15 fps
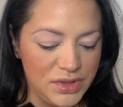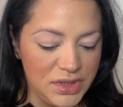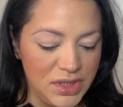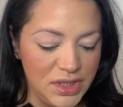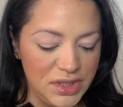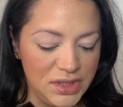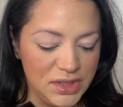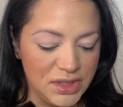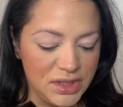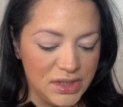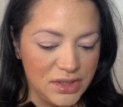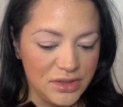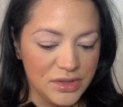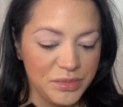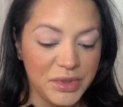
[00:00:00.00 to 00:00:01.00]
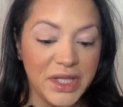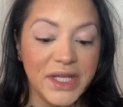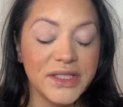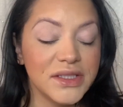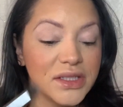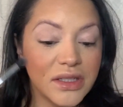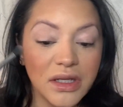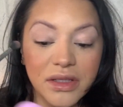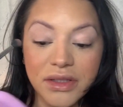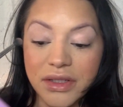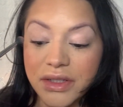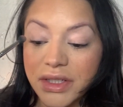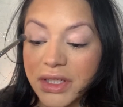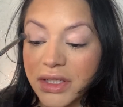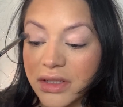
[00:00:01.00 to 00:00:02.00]
this because there's plastic on there
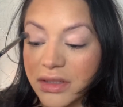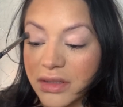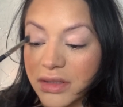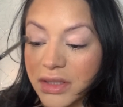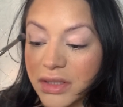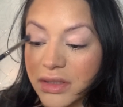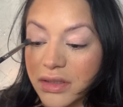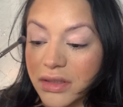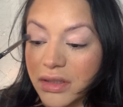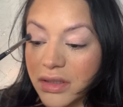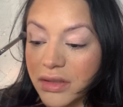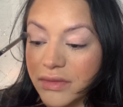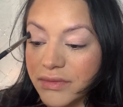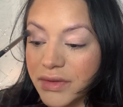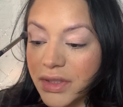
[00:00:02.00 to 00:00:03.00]
and I cannot get it off.